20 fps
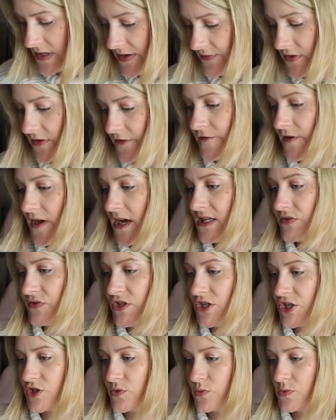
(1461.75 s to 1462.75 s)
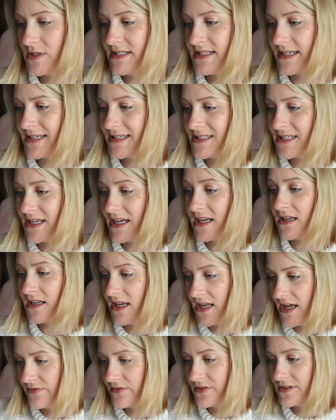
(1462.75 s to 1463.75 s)
but even the first reduction was 16,
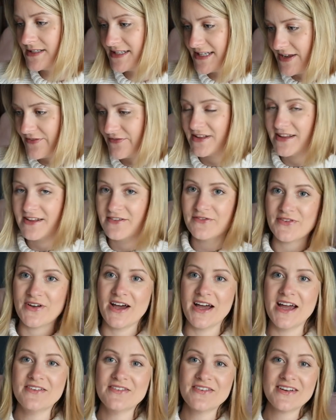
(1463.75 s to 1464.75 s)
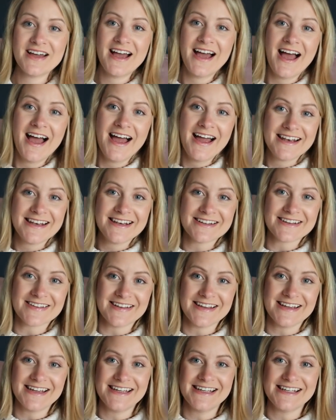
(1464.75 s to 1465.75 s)
11, 7 and 5. Look at
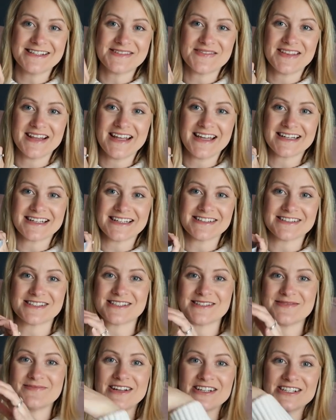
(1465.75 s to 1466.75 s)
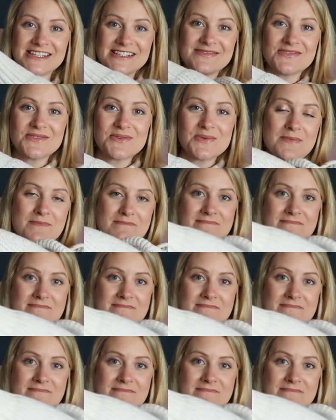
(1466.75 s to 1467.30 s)
this, with like, just imagine this with a